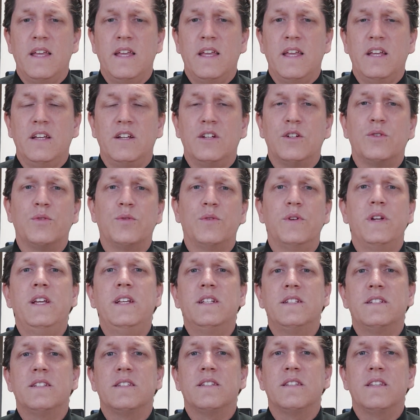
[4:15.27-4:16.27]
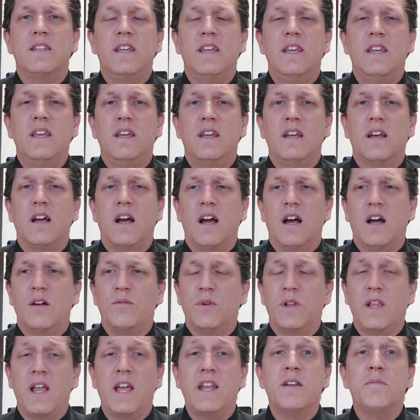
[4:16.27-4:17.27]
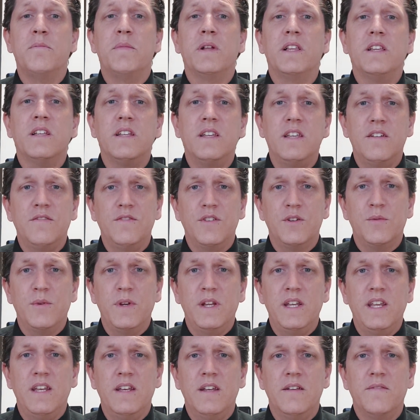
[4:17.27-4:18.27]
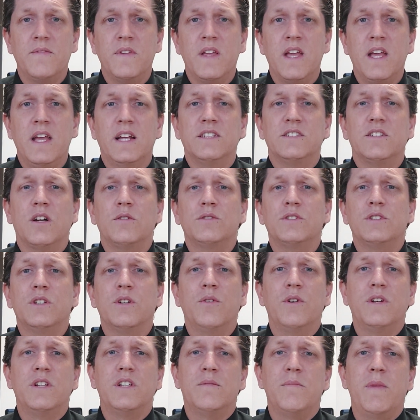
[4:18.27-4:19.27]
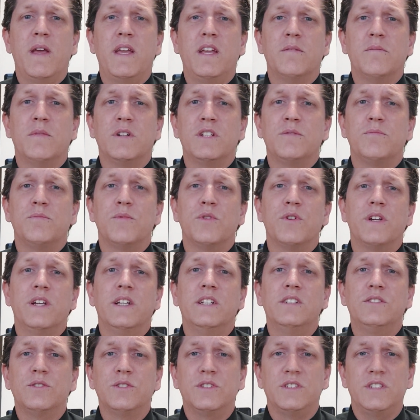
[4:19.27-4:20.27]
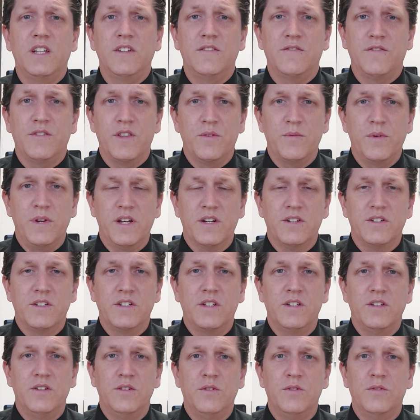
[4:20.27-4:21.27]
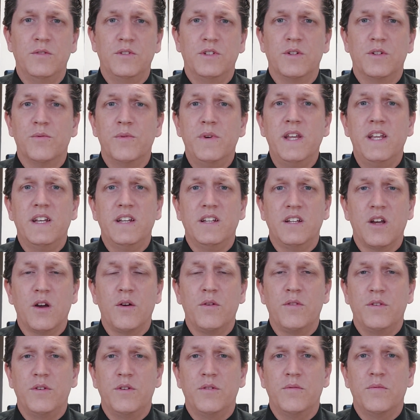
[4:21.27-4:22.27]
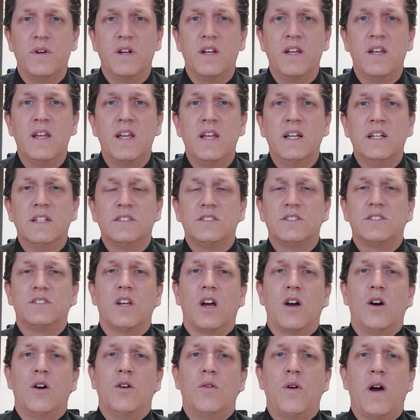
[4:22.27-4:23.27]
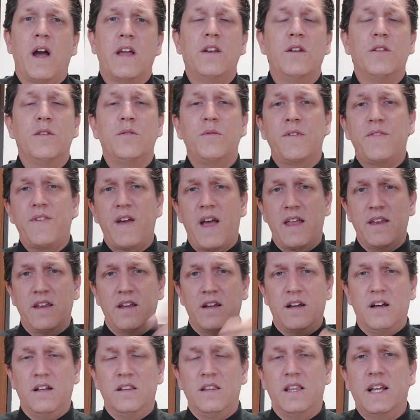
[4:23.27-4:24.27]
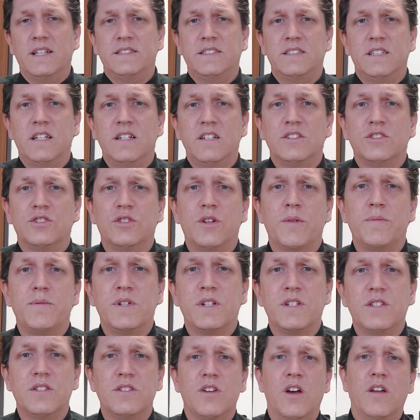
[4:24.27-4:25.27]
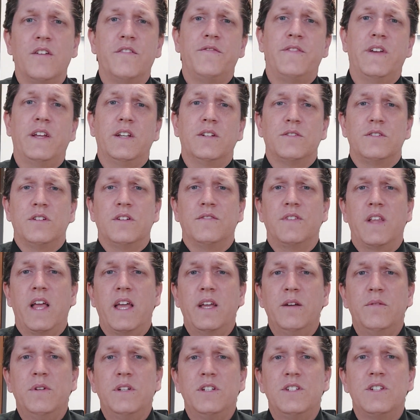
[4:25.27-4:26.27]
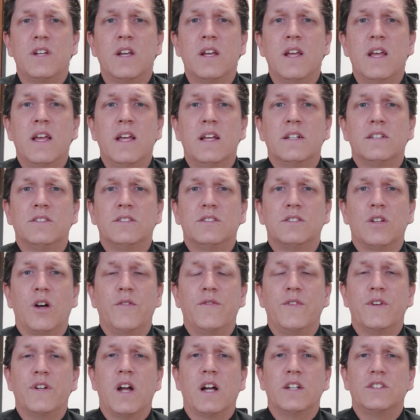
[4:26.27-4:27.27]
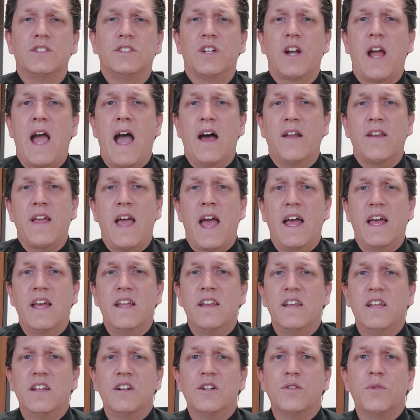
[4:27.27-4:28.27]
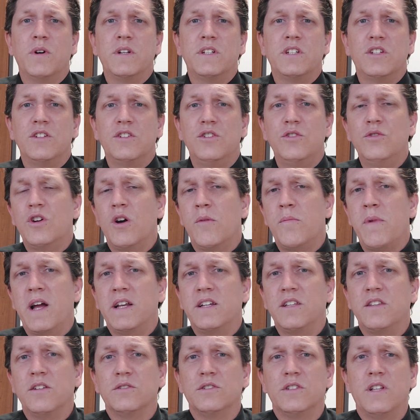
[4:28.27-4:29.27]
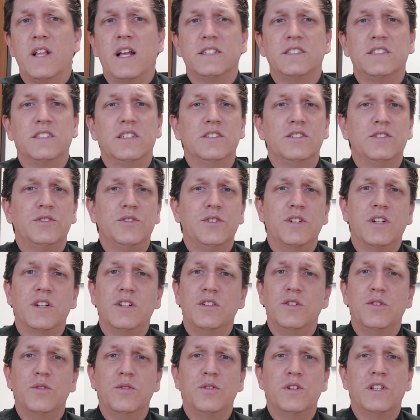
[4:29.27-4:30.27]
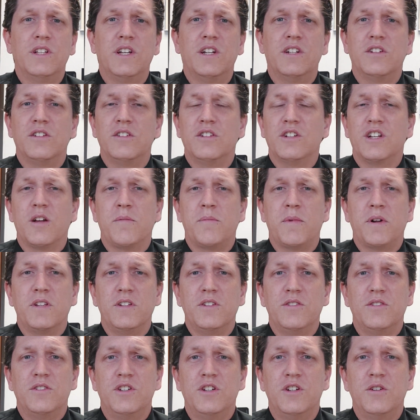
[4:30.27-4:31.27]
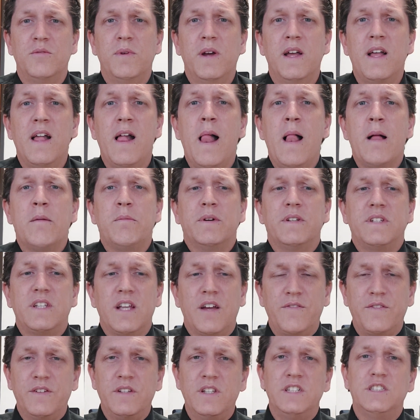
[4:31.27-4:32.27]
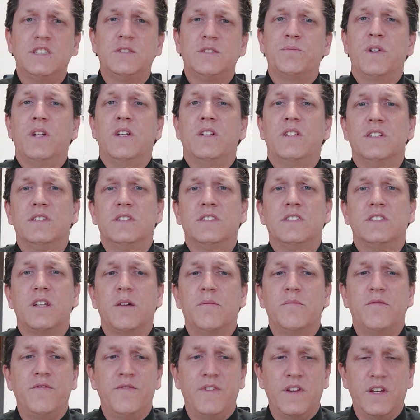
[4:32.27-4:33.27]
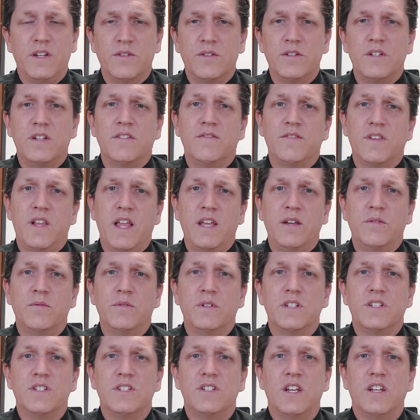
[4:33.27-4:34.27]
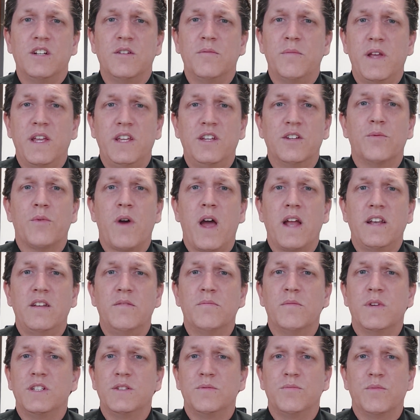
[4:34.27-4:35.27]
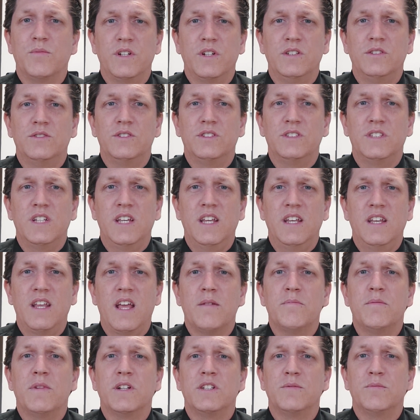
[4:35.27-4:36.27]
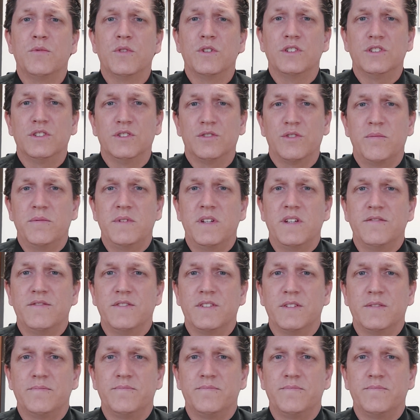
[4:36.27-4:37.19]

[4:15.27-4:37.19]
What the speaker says: increase the relatability of your reading. It's also going to make it much more interesting for the reader to read and go through. So I know that we've had a lesson in descriptions on figurative language. So if you're not sure how to add it in or what to do, go back to those lessons, or you can Google it or look it up on YouTube. But definitely sprinkle in some figurative language. It'll make your writing much more interesting and much more descriptive.